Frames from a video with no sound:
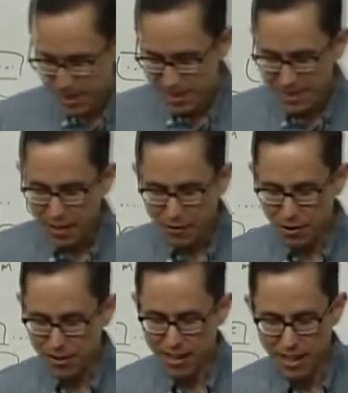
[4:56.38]
to
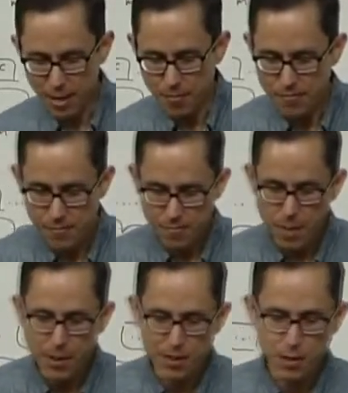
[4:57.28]
Stanford. Um,
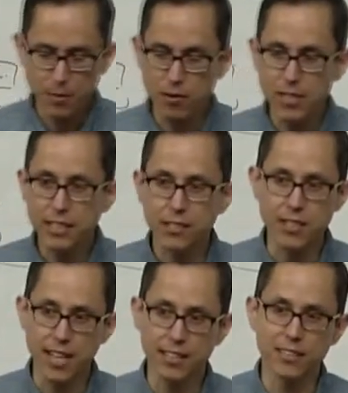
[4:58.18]
my parents are both
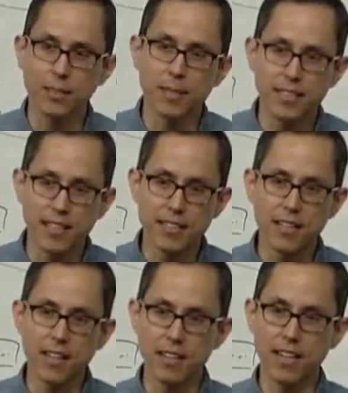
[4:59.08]
teachers, actually. My dad
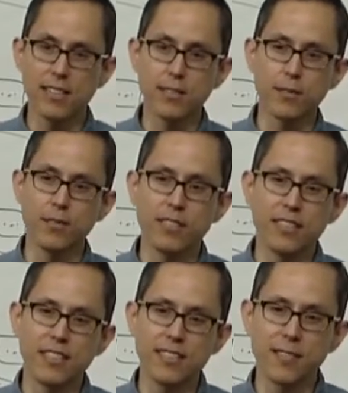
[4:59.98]
taught high school
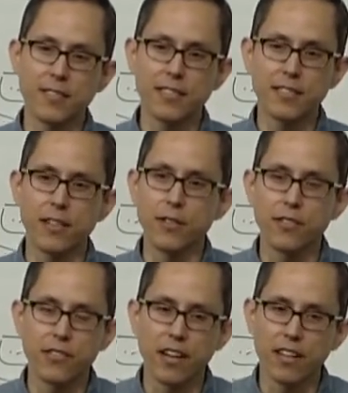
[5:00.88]
in San Francisco
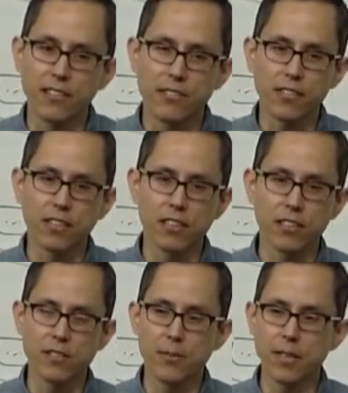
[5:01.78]
Unified for a
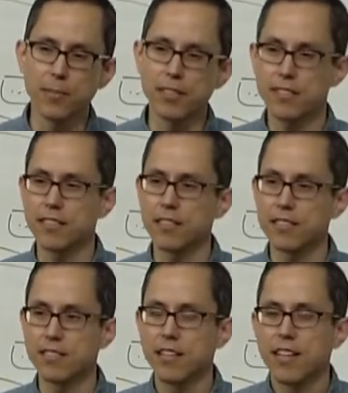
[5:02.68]
good twenty plus
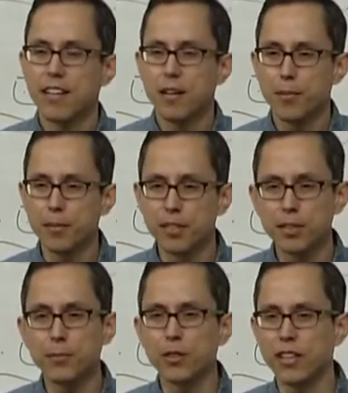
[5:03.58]
years, but
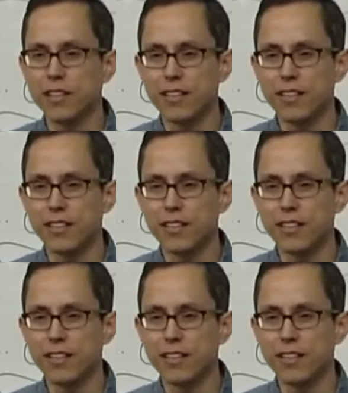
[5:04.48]
much more on